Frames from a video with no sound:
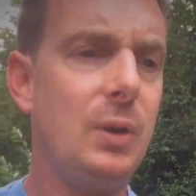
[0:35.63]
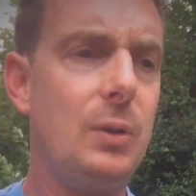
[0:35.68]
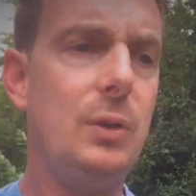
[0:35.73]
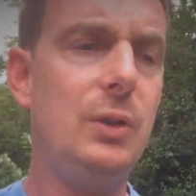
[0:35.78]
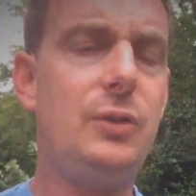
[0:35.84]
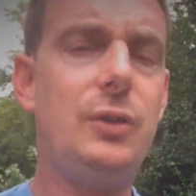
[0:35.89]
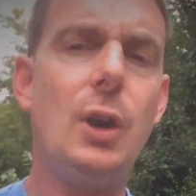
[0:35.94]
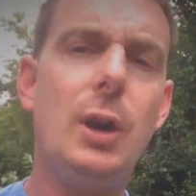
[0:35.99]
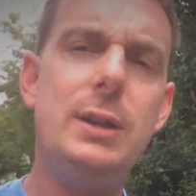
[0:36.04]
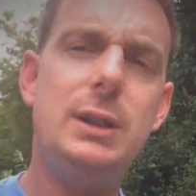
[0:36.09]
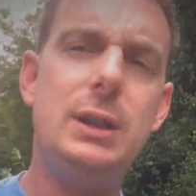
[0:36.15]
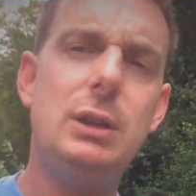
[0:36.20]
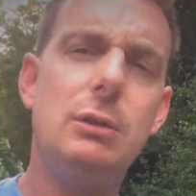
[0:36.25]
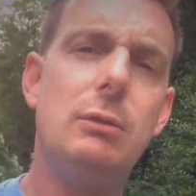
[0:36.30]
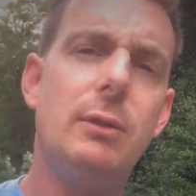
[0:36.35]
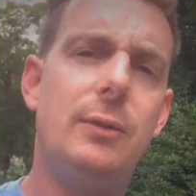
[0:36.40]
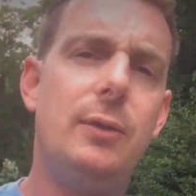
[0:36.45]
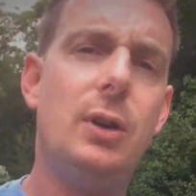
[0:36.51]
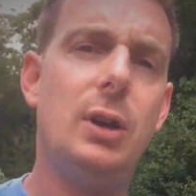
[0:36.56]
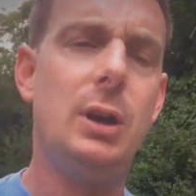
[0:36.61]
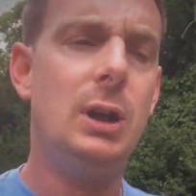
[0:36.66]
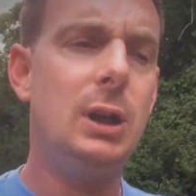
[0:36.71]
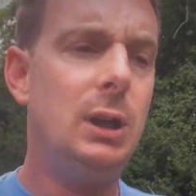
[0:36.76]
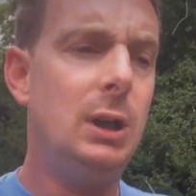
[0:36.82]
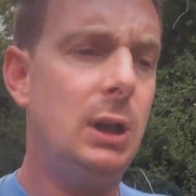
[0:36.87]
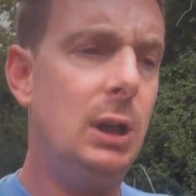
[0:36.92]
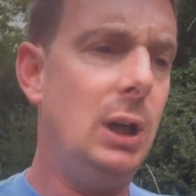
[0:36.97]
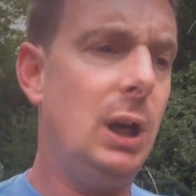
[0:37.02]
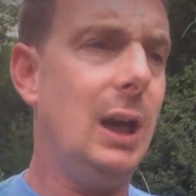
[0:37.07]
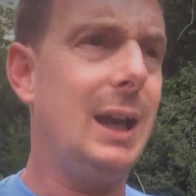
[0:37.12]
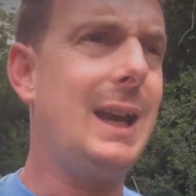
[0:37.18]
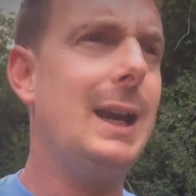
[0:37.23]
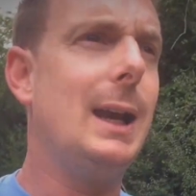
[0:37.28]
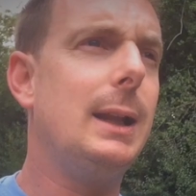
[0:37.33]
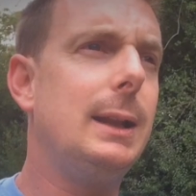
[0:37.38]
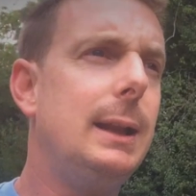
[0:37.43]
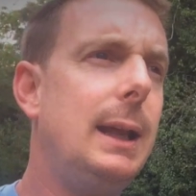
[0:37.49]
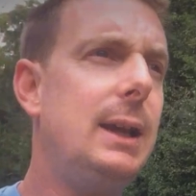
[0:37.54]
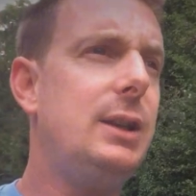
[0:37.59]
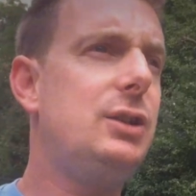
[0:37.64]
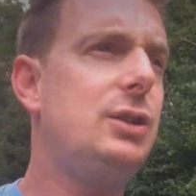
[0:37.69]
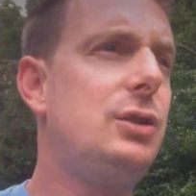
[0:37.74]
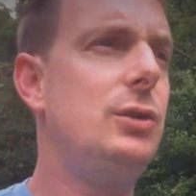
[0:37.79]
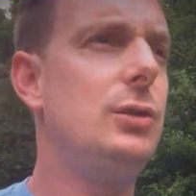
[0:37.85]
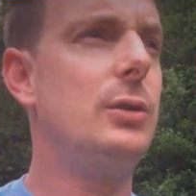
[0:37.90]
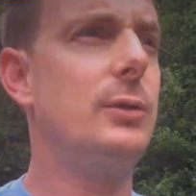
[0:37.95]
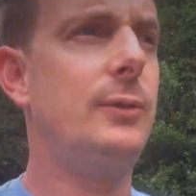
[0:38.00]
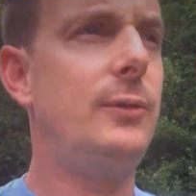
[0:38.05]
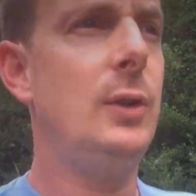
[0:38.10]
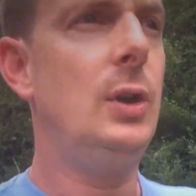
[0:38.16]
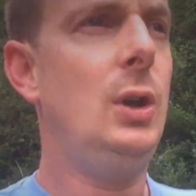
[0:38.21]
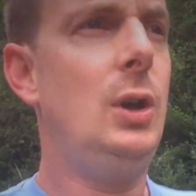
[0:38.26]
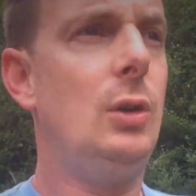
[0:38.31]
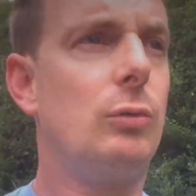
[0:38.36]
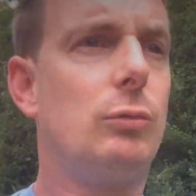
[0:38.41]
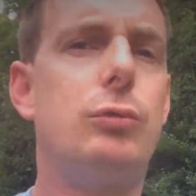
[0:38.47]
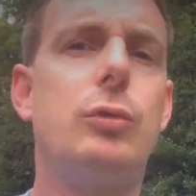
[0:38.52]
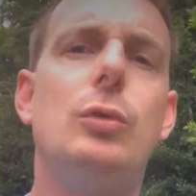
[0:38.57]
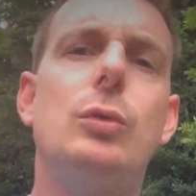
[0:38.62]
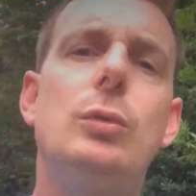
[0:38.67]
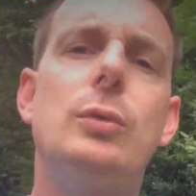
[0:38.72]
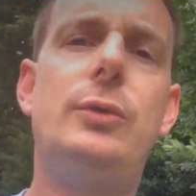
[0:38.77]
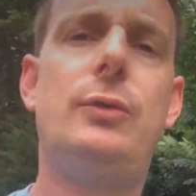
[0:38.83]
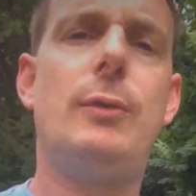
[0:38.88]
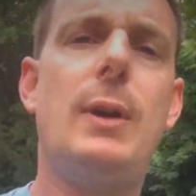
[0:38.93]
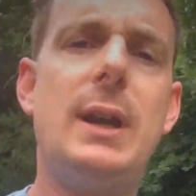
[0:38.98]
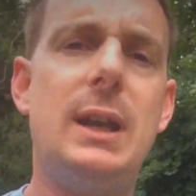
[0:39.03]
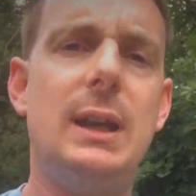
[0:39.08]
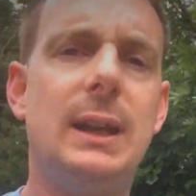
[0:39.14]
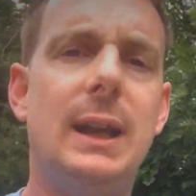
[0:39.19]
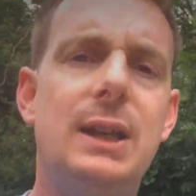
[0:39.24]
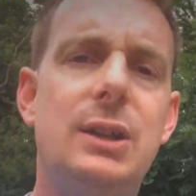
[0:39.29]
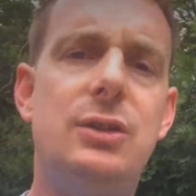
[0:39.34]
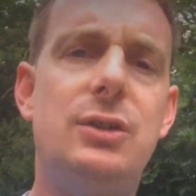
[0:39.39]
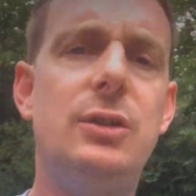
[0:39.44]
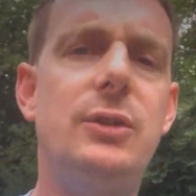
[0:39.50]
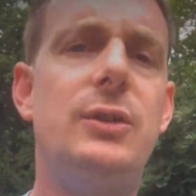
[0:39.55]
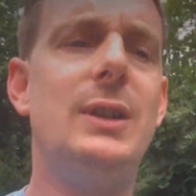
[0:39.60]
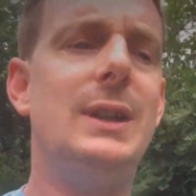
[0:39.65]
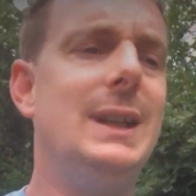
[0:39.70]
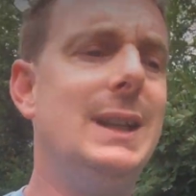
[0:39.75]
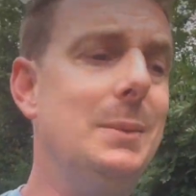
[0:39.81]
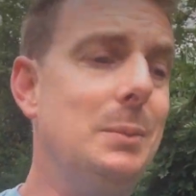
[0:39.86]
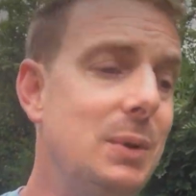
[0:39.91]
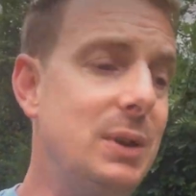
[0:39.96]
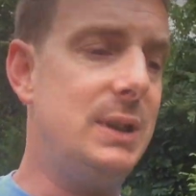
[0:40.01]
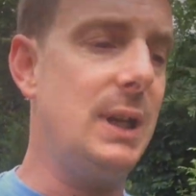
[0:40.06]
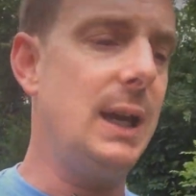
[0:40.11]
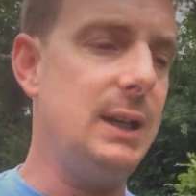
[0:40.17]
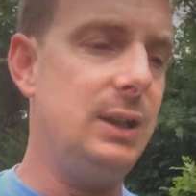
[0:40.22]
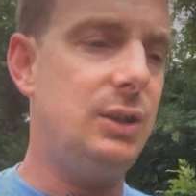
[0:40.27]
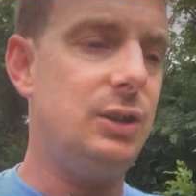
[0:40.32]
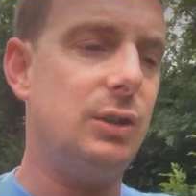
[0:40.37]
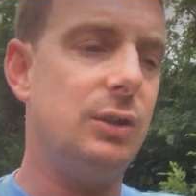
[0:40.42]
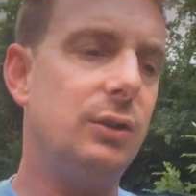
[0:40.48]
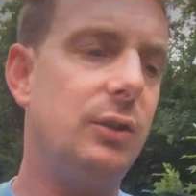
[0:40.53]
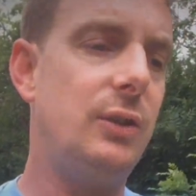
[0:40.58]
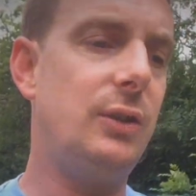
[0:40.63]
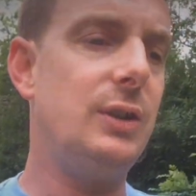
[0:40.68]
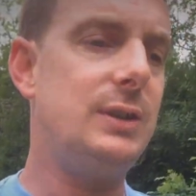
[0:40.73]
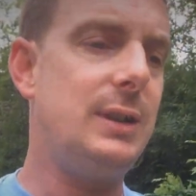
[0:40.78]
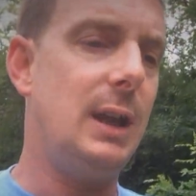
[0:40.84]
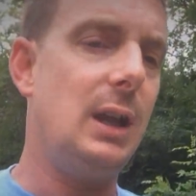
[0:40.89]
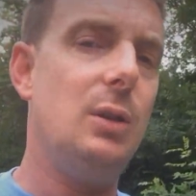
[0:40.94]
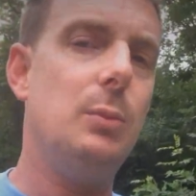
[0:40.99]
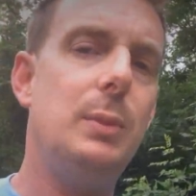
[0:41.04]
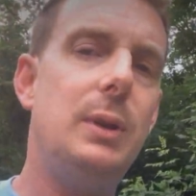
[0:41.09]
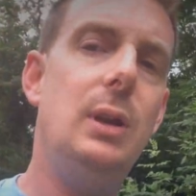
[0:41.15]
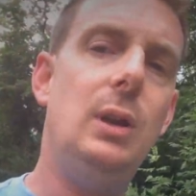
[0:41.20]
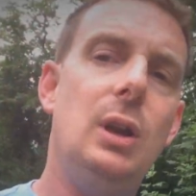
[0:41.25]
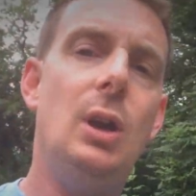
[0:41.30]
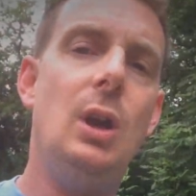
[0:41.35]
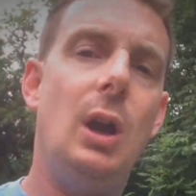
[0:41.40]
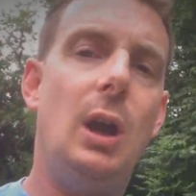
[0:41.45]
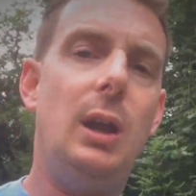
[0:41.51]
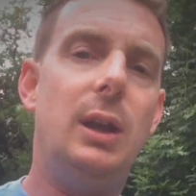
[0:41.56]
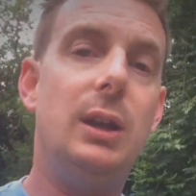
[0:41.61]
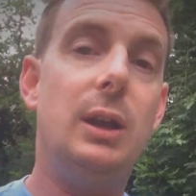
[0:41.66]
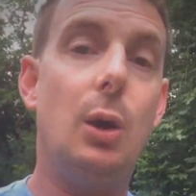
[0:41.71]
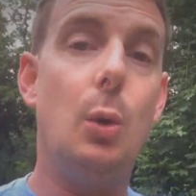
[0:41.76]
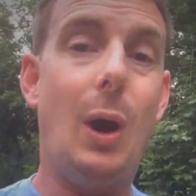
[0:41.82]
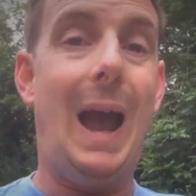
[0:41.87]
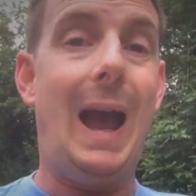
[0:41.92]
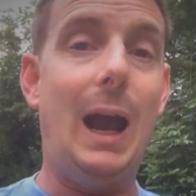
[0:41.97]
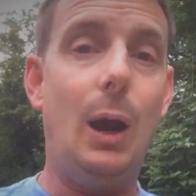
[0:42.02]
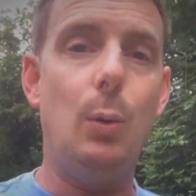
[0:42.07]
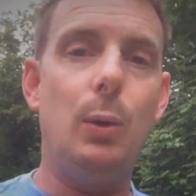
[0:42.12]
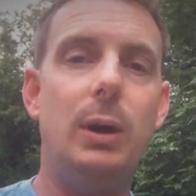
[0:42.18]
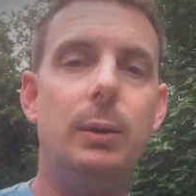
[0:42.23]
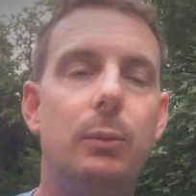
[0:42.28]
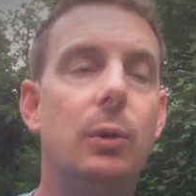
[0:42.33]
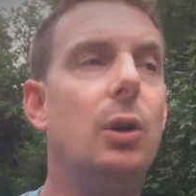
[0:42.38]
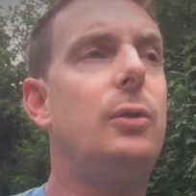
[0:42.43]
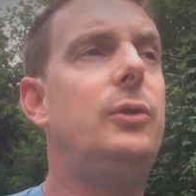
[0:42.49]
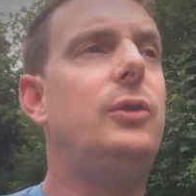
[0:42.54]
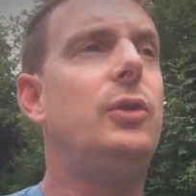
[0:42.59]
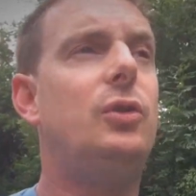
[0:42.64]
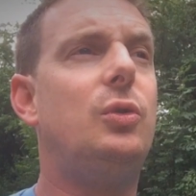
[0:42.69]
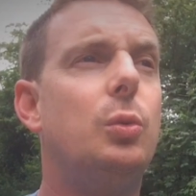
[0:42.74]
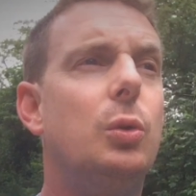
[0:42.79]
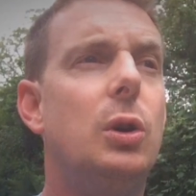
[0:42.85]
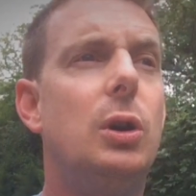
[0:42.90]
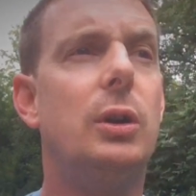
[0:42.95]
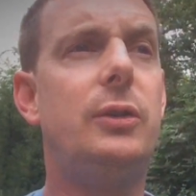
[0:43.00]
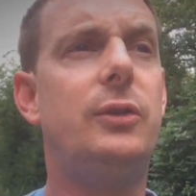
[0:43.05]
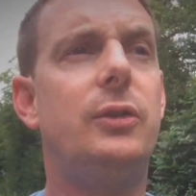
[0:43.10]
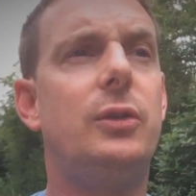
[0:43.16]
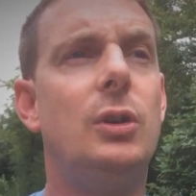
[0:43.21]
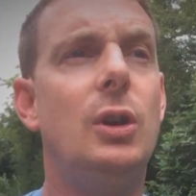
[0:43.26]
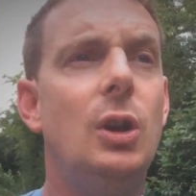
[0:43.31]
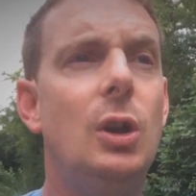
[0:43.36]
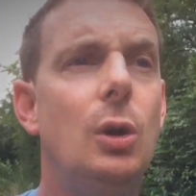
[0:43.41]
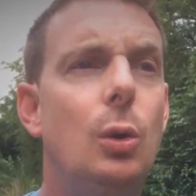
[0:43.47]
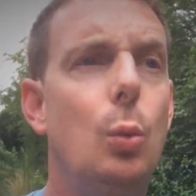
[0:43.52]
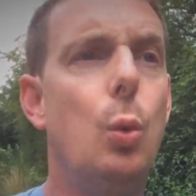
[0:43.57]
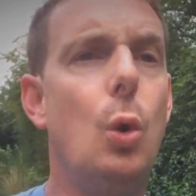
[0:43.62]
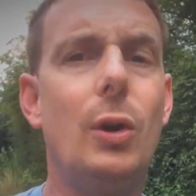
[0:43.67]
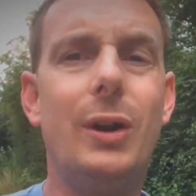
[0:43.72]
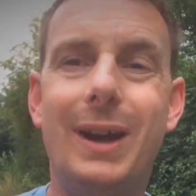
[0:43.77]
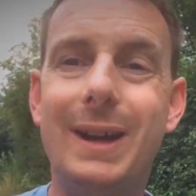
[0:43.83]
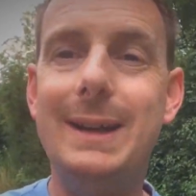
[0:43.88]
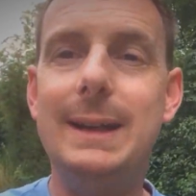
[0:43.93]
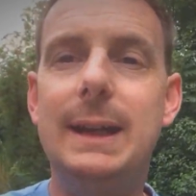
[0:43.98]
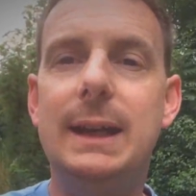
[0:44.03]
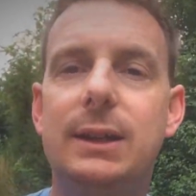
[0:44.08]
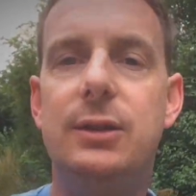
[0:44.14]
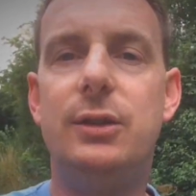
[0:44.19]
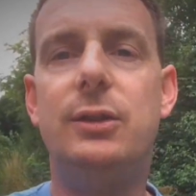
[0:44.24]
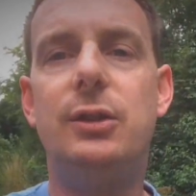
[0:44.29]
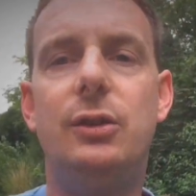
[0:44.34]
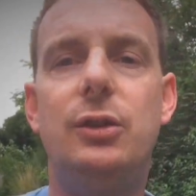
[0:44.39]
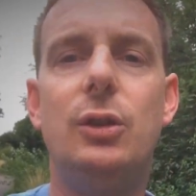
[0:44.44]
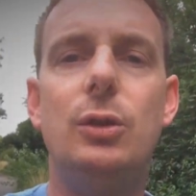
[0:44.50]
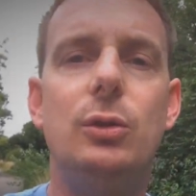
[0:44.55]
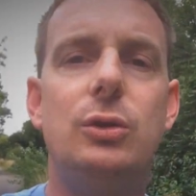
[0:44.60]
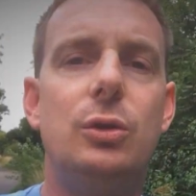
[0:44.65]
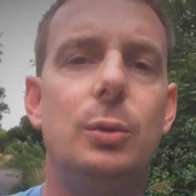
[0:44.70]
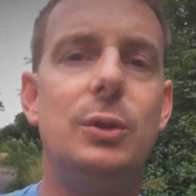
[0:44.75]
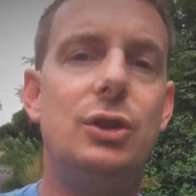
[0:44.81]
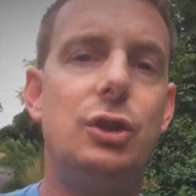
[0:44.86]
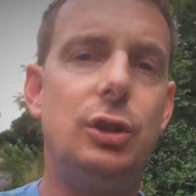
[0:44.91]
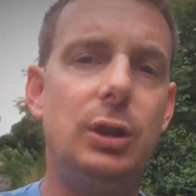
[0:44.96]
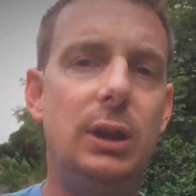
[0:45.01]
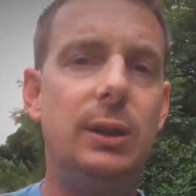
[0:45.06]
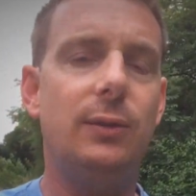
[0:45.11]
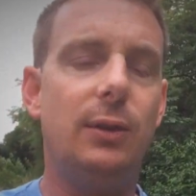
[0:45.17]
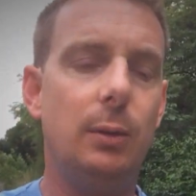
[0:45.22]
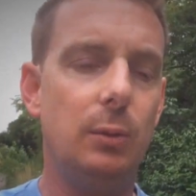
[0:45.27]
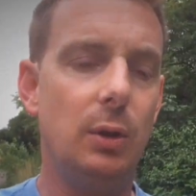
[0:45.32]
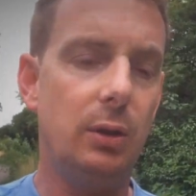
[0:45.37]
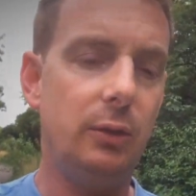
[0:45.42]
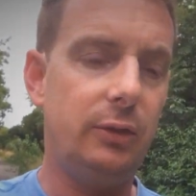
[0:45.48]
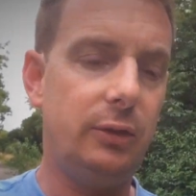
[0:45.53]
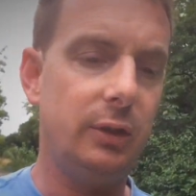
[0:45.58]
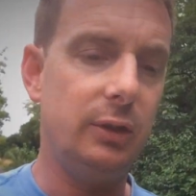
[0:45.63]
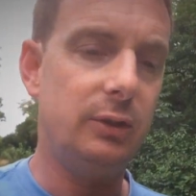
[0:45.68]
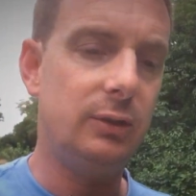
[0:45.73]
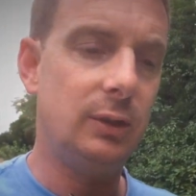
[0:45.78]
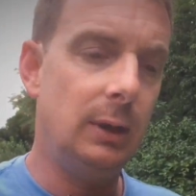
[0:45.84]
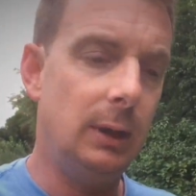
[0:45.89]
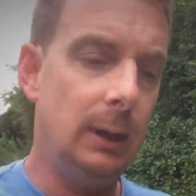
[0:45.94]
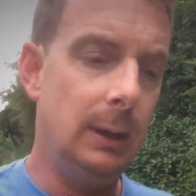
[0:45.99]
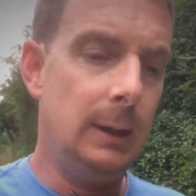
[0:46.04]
This idea of a, a collection of rules, regulations, and limitations that tell me, you know, how hypnosis works and what I need to do to achieve hypnosis.